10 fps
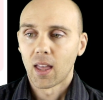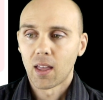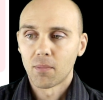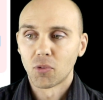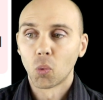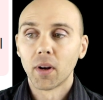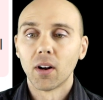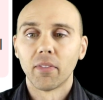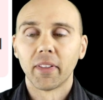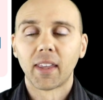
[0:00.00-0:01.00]
And the
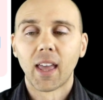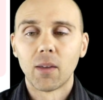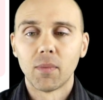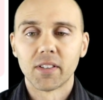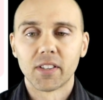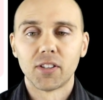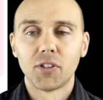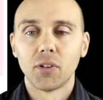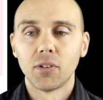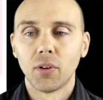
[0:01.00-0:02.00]
winner of the game is the
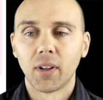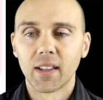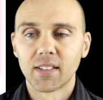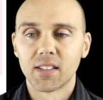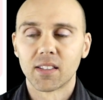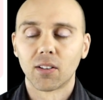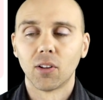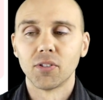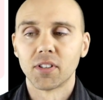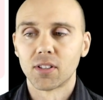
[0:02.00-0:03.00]
student who guesses the
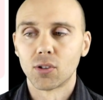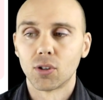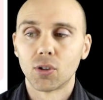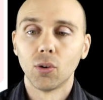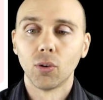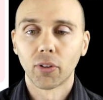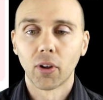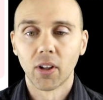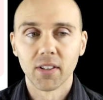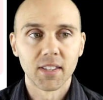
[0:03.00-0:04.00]
closest to
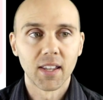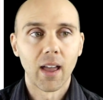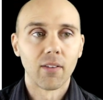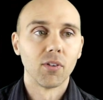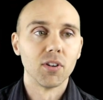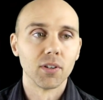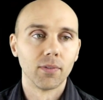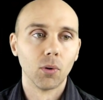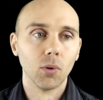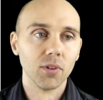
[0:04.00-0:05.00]
2/3 the average
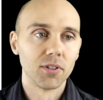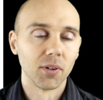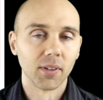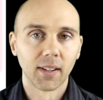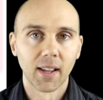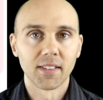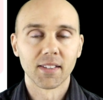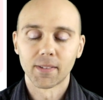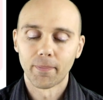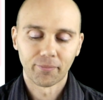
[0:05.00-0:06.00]
of all student
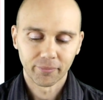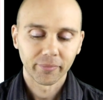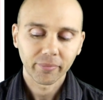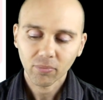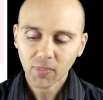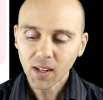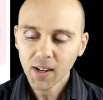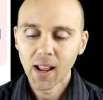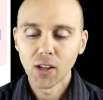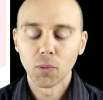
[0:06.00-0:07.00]
guesses.
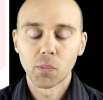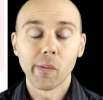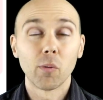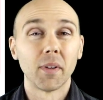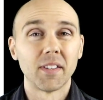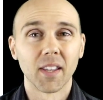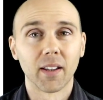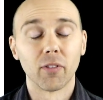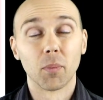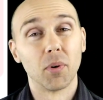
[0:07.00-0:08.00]
Now, you're probably
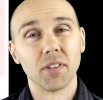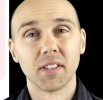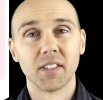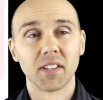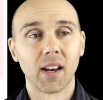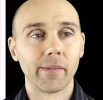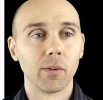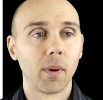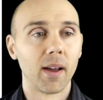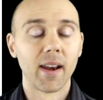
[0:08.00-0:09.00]
sick of the prisoner's
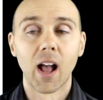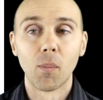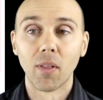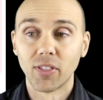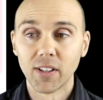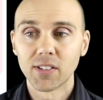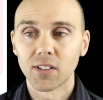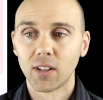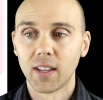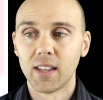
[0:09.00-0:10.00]
dilemma by now, but
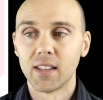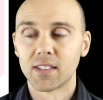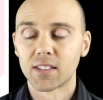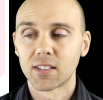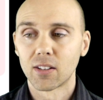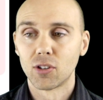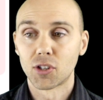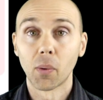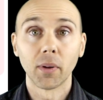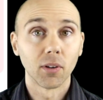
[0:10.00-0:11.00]
this is
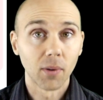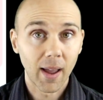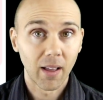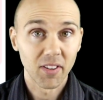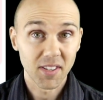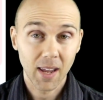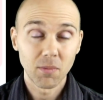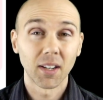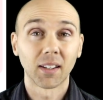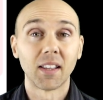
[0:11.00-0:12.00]
showing you how the
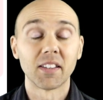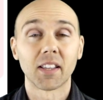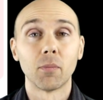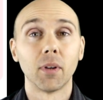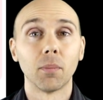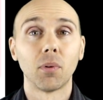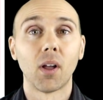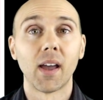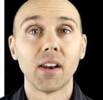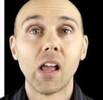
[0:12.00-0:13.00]
same techniques can be
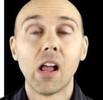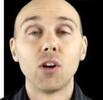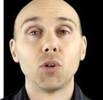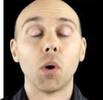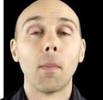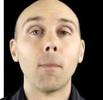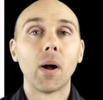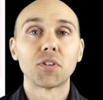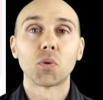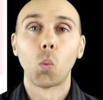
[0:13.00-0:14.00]
applied to a
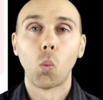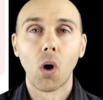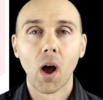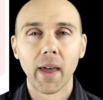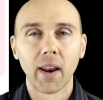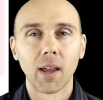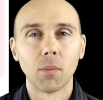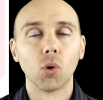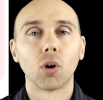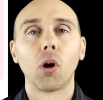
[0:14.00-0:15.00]
much wider
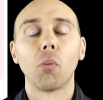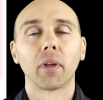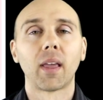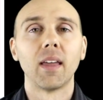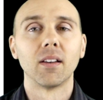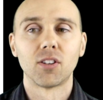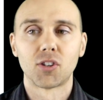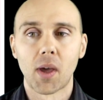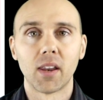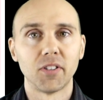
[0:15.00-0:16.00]
and more
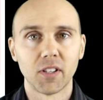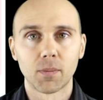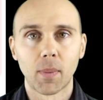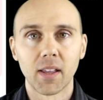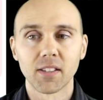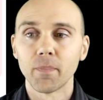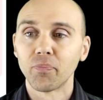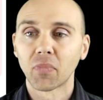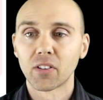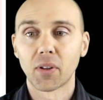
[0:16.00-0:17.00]
complicated strategy space.
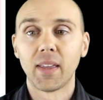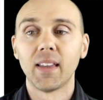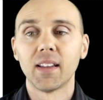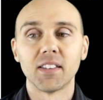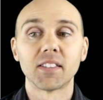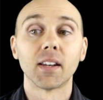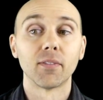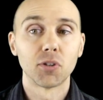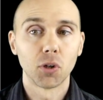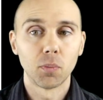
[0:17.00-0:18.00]
So here,
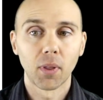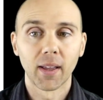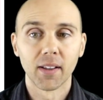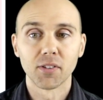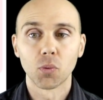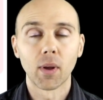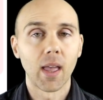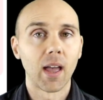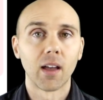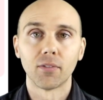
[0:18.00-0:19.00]
instead of 2 players,
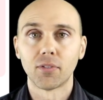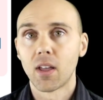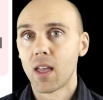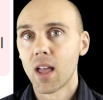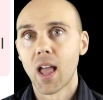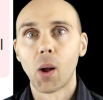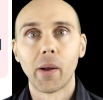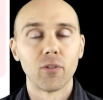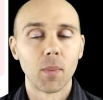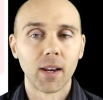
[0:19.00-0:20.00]
we have
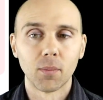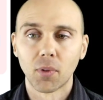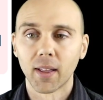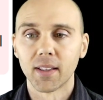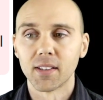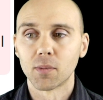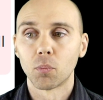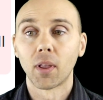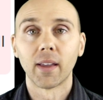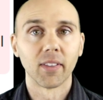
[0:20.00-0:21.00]
however many
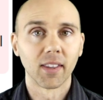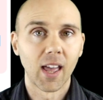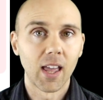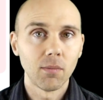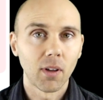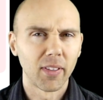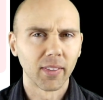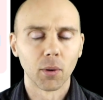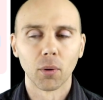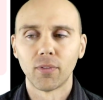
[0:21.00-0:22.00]
players play the game. I
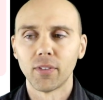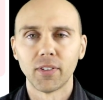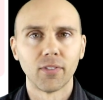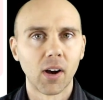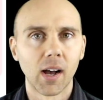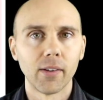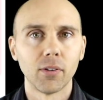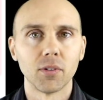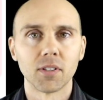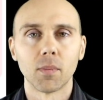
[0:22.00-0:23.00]
think there were
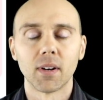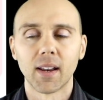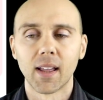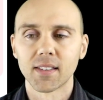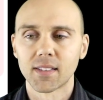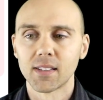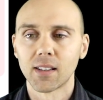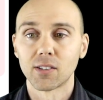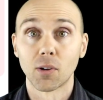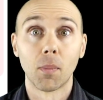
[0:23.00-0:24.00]
55 who submitted
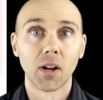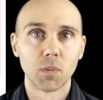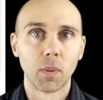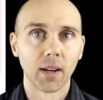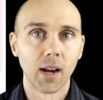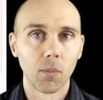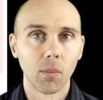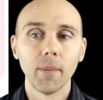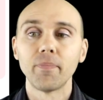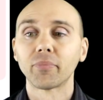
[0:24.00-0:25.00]
answers, so much bigger
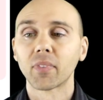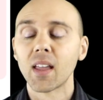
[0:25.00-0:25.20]
number.